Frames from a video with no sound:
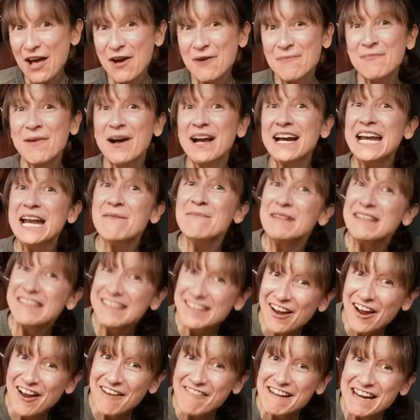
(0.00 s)
My name is
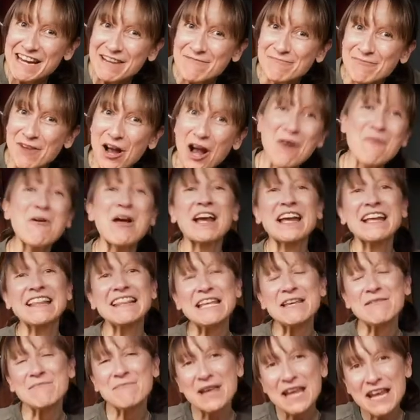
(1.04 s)
Ngaire. I work at
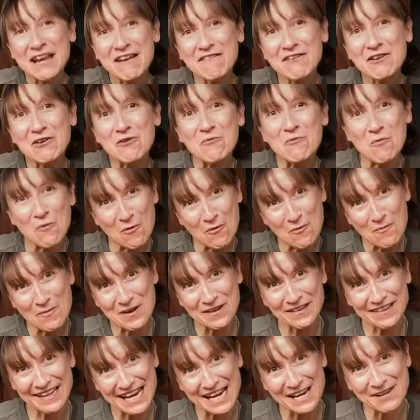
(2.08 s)
the Imperial War
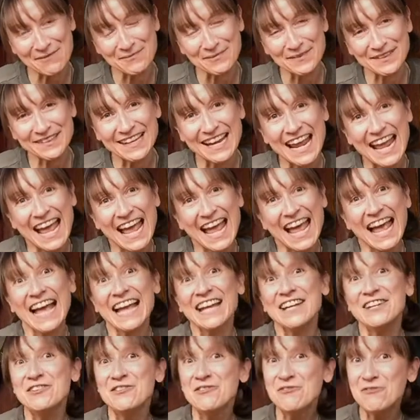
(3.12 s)
Museums.
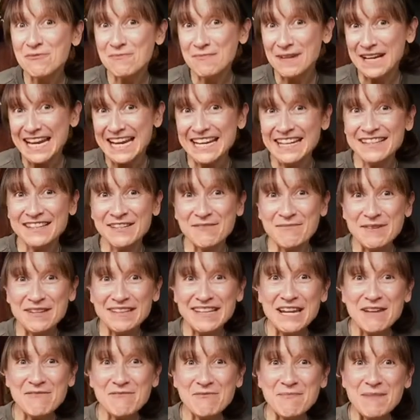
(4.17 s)
Normally, the
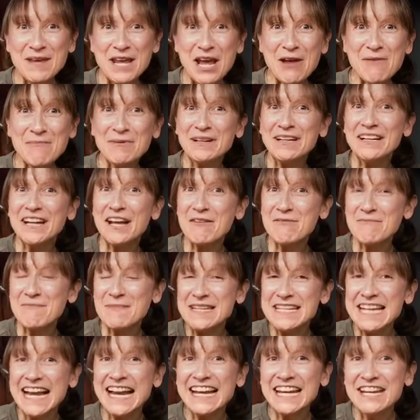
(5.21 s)
museum would be open and I would
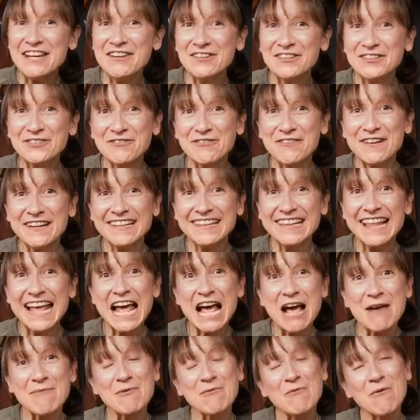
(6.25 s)
be telling you stories
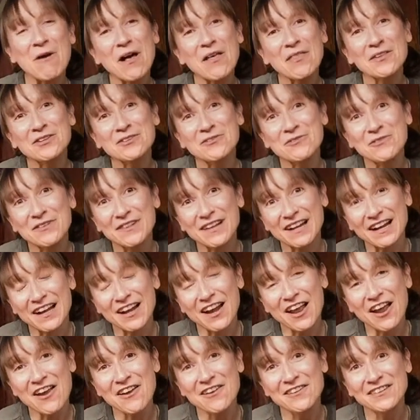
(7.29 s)
there, but while the doors are
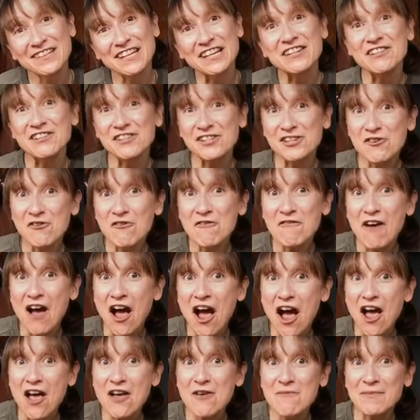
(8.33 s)
closed and you're at
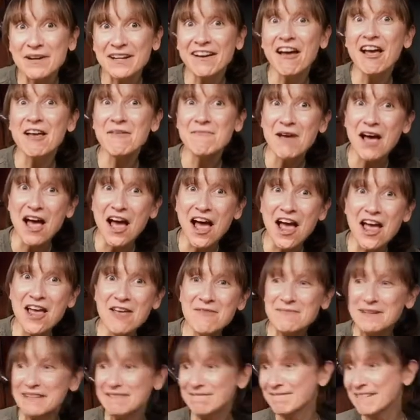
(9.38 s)
home and I'm at
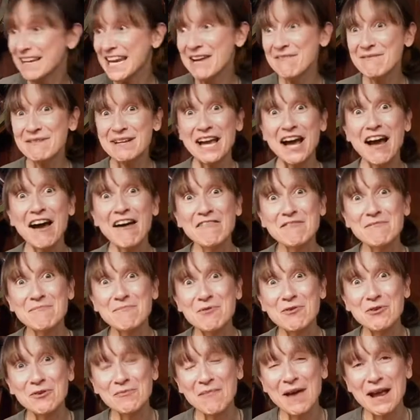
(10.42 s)
home and here we are
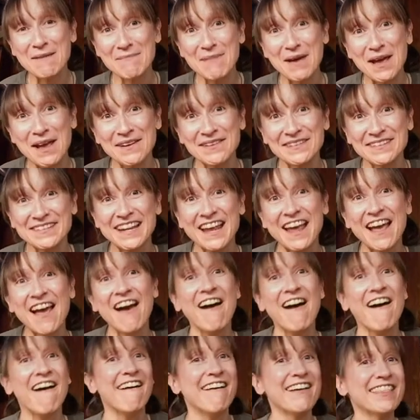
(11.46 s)
aboard my boat,
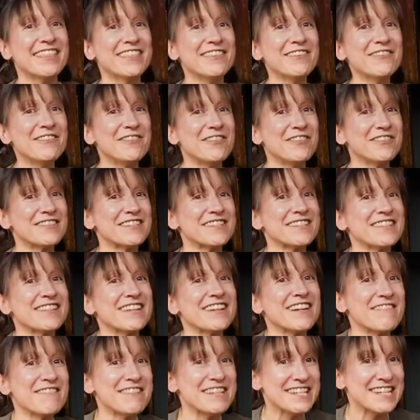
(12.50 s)
I thought that
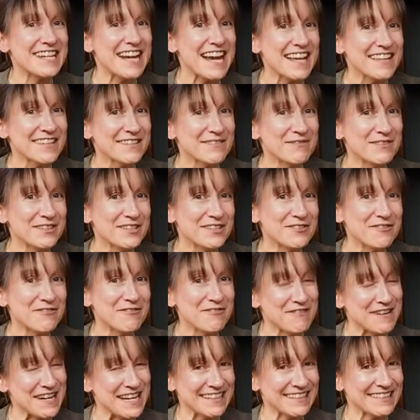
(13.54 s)
I would share some
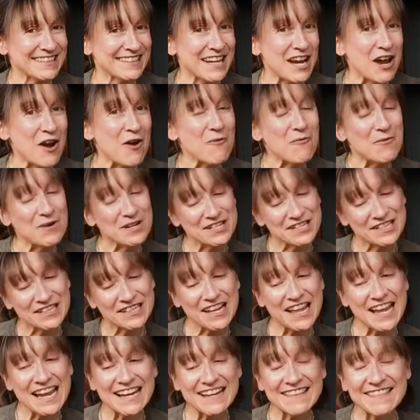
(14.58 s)
stories which,
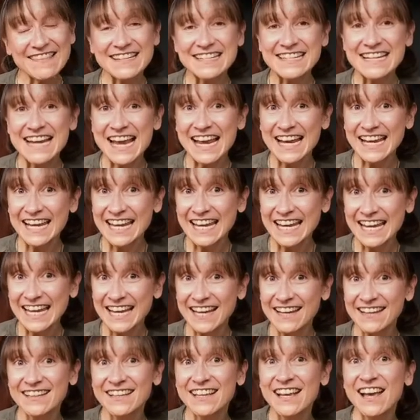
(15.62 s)
like the deck
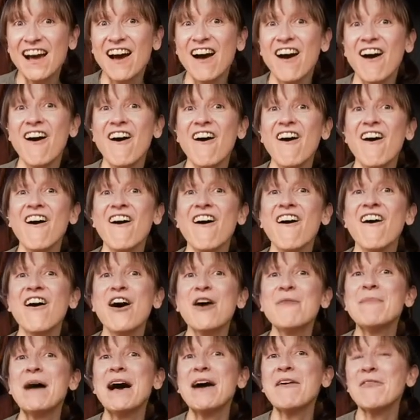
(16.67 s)
here, are
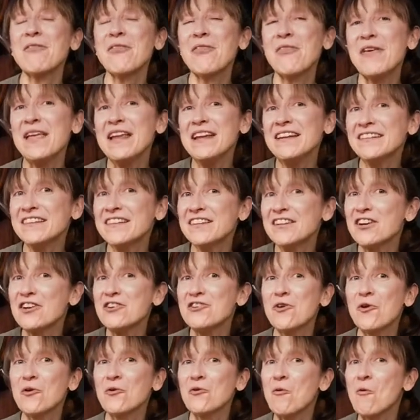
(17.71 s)
about things that are
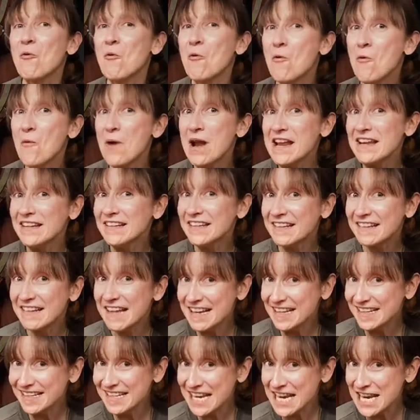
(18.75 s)
not always as
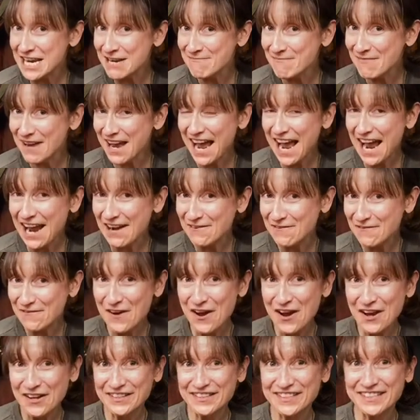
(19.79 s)
they seem at
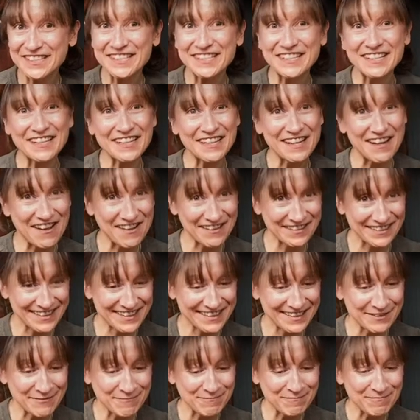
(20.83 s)
first
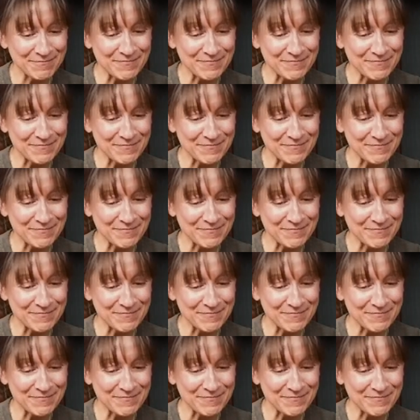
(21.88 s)
glance.